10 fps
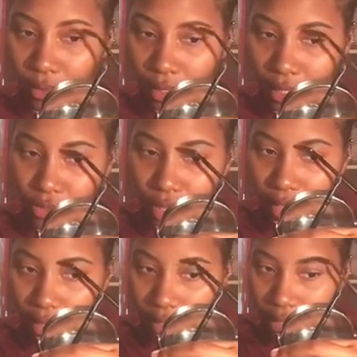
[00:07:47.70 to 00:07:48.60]
other, and I try
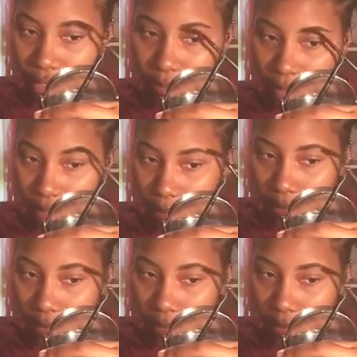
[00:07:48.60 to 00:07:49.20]
to at least make them